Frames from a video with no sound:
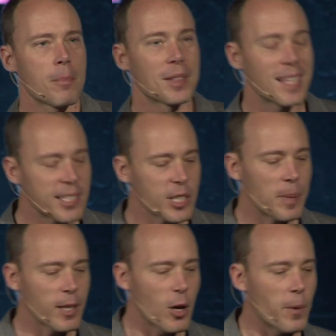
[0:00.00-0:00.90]
But this has
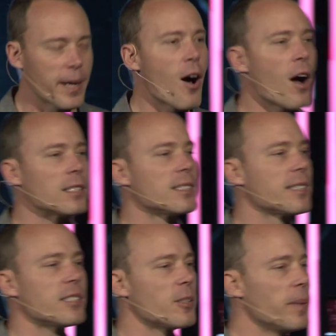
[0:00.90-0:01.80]
been going on
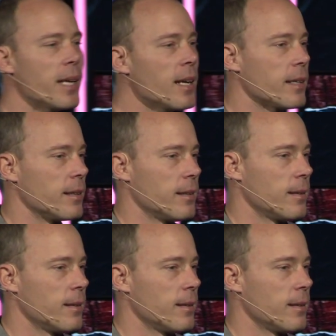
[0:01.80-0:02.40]
since the beginning.